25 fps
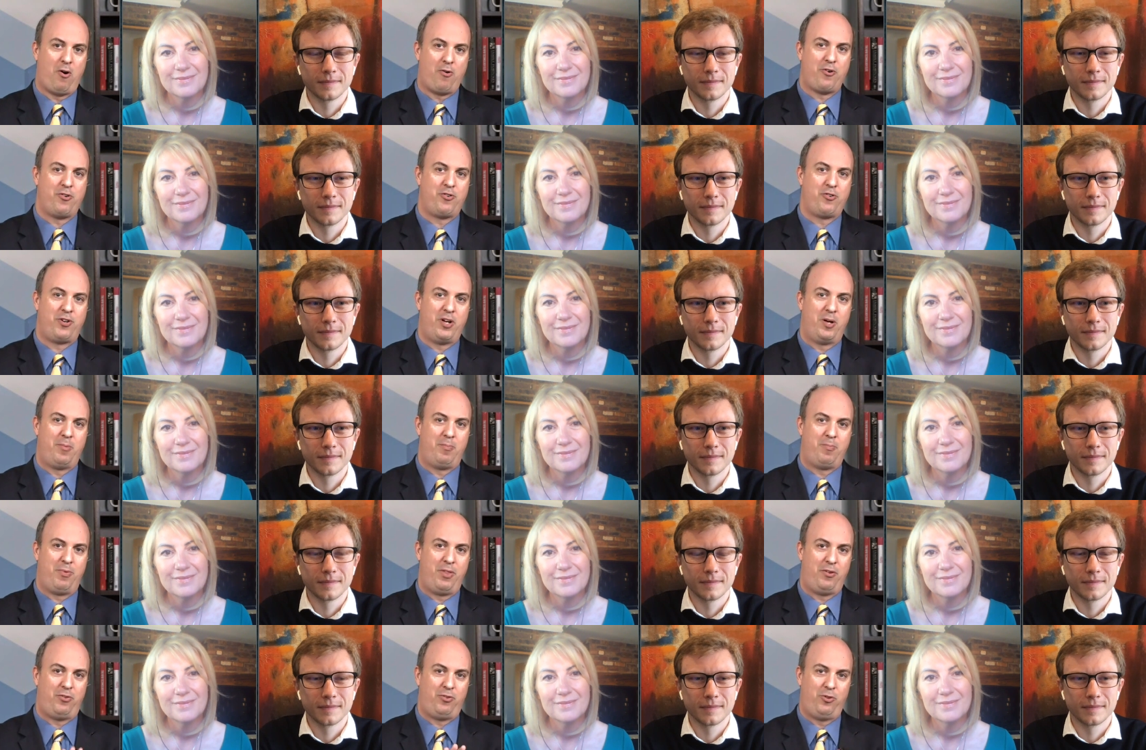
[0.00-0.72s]

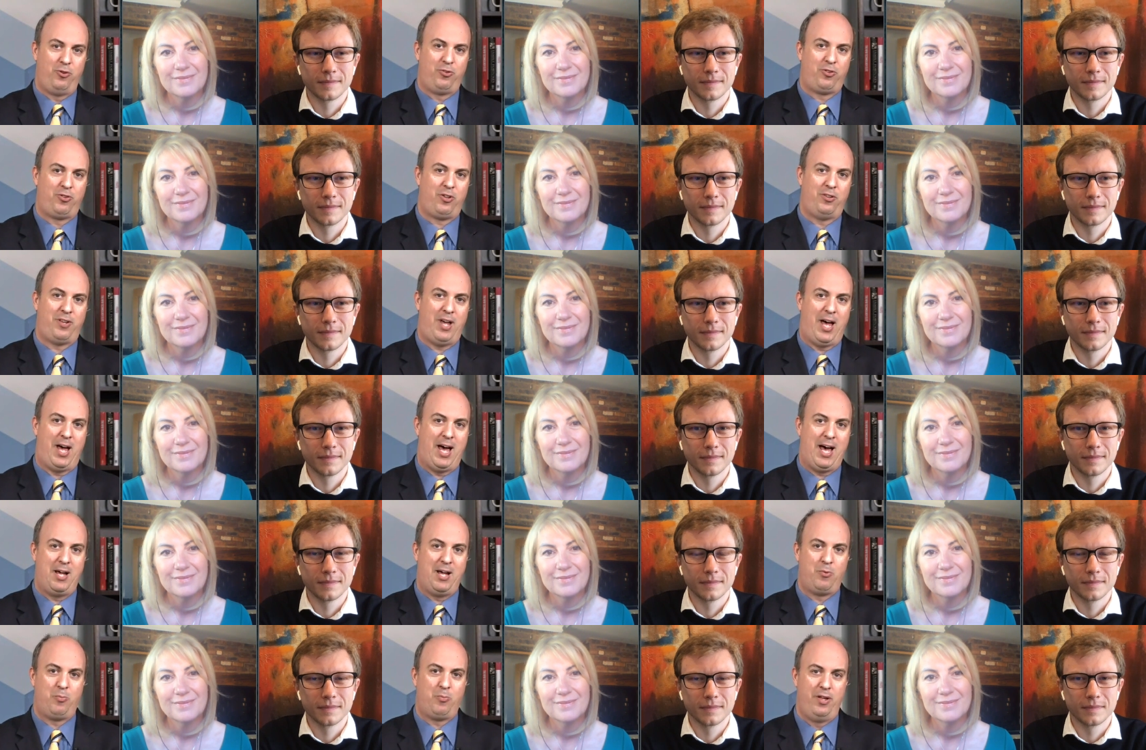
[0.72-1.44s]
Speaker 1: partnership that SUSE has
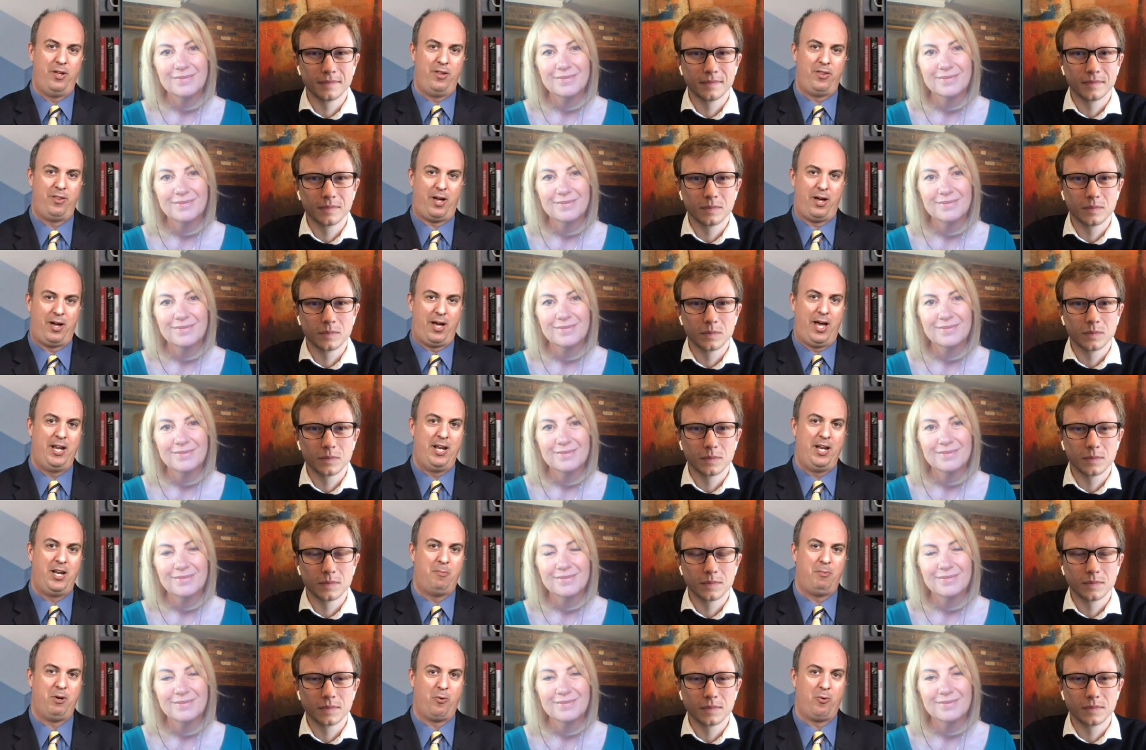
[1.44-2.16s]
had with
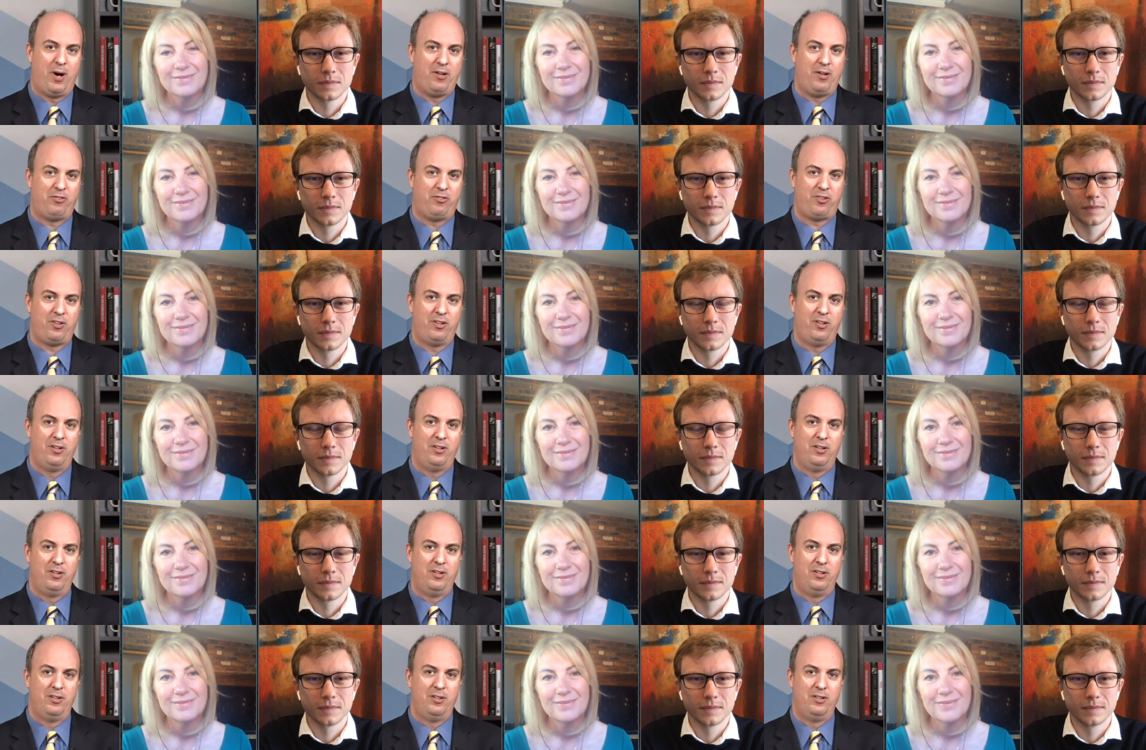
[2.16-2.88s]
AWS.
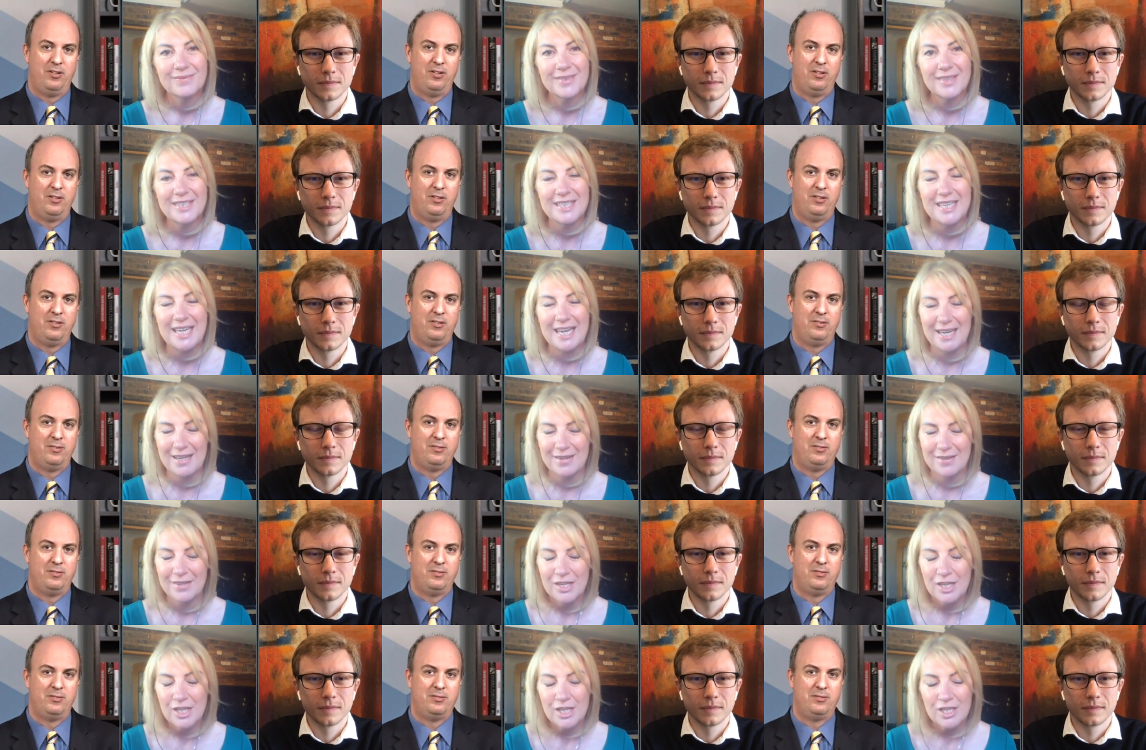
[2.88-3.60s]

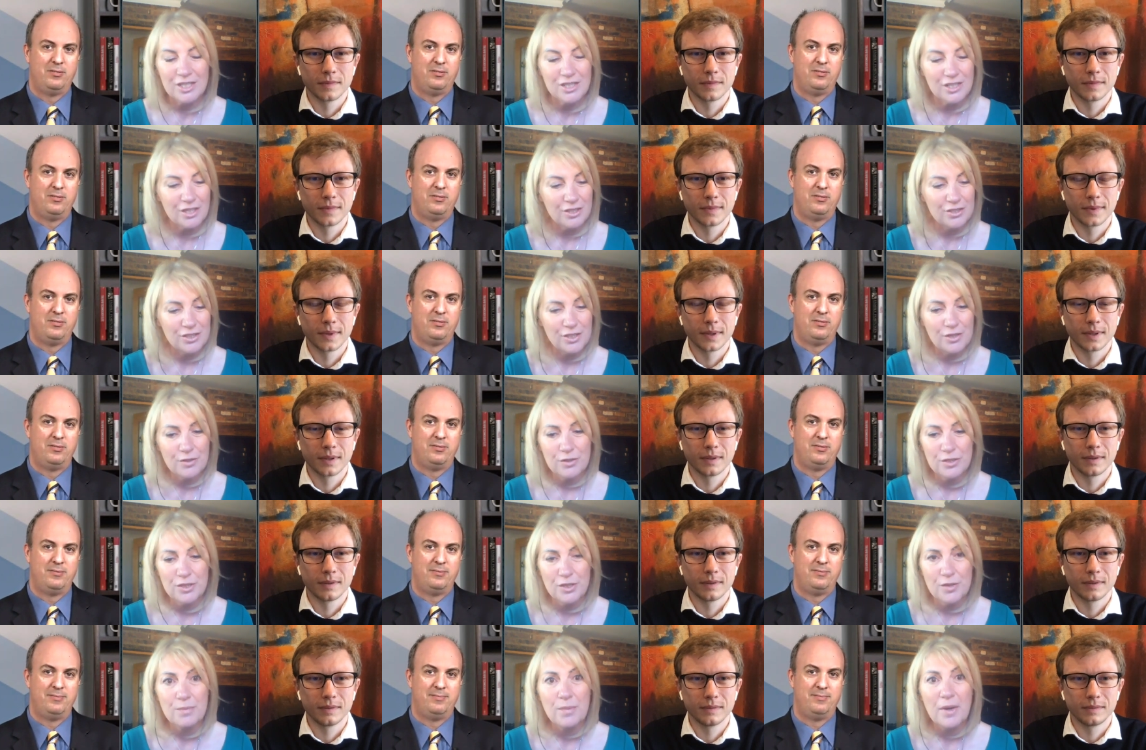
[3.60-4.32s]
Speaker 2: Yeah, so
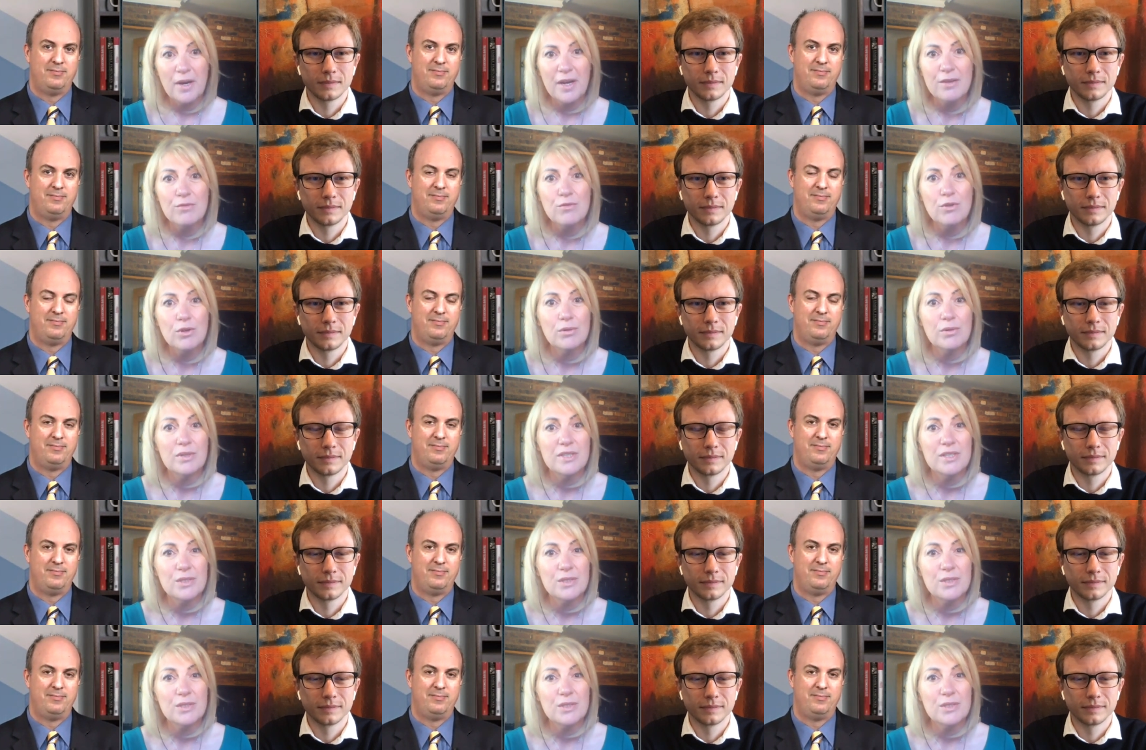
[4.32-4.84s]
my